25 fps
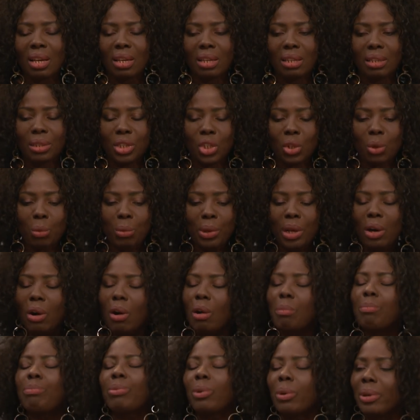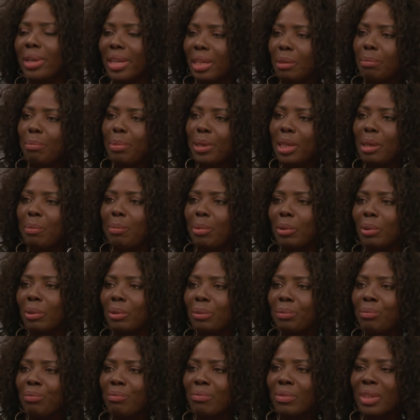you know, we're all broken
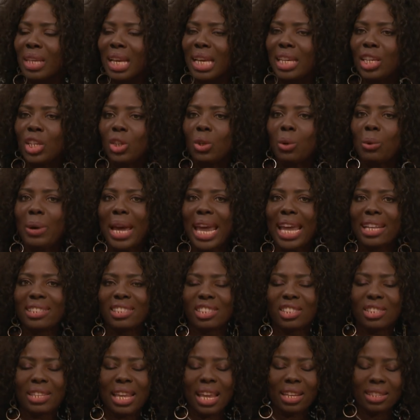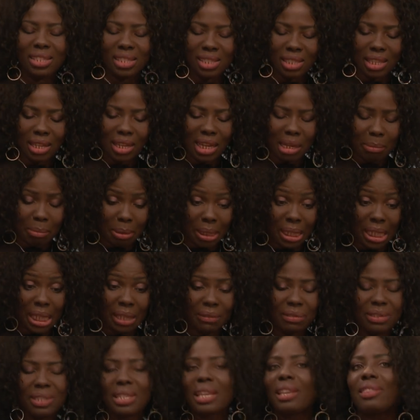people. You know, Ed Stetzer, I
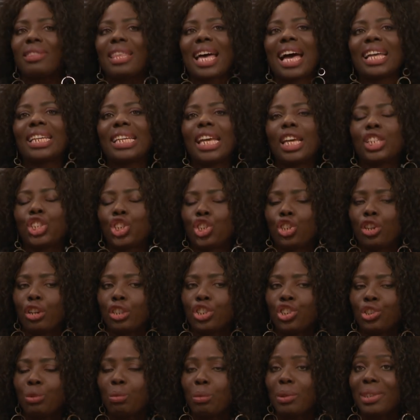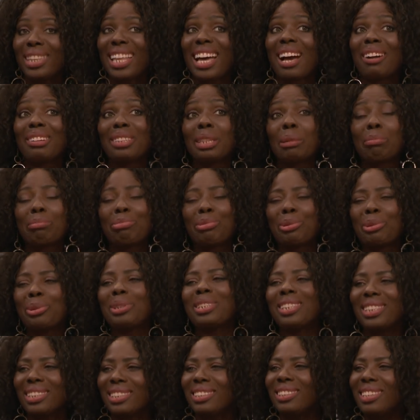believe, said that a church without the
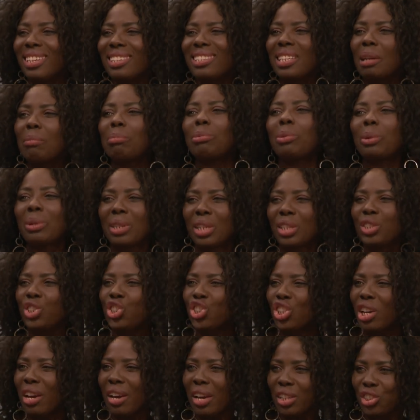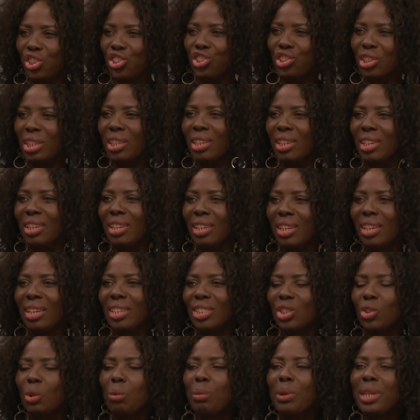broken is a broken church.
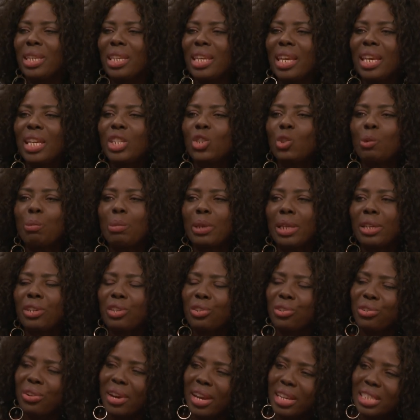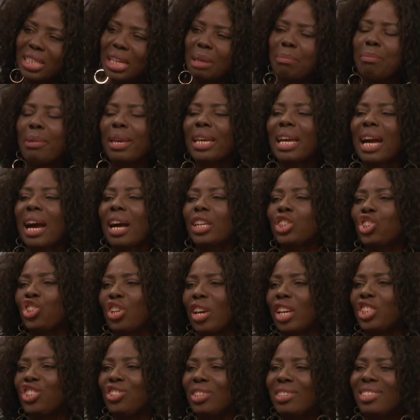So we need to create and make our
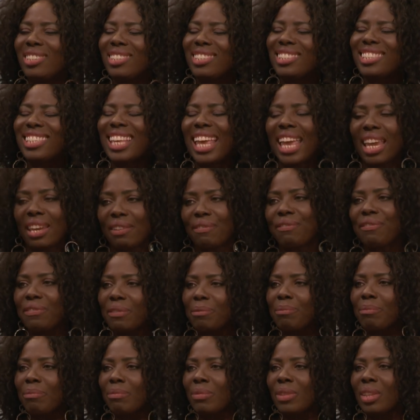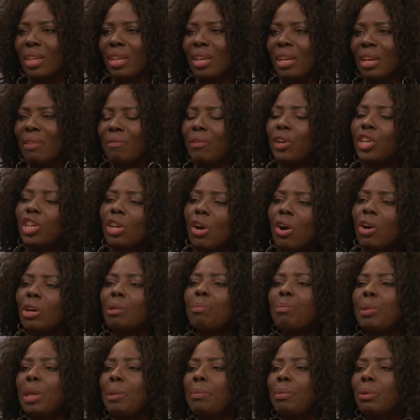churches safe for
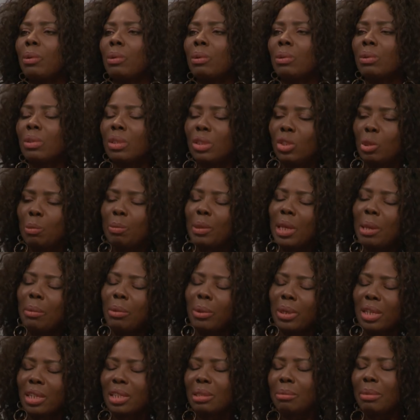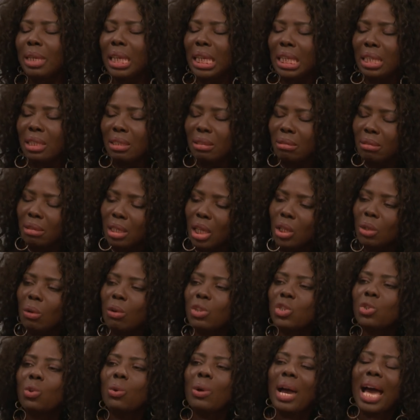young people to be able to come in and
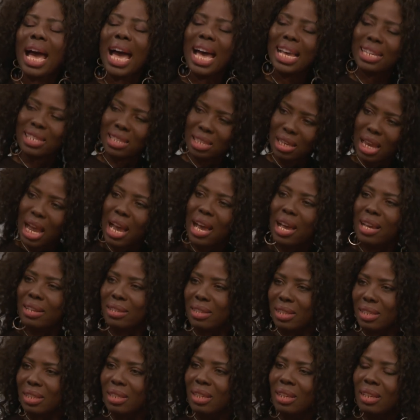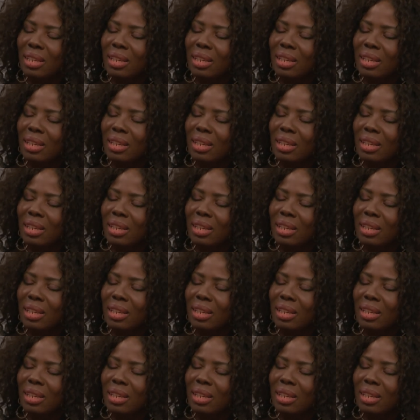also ask us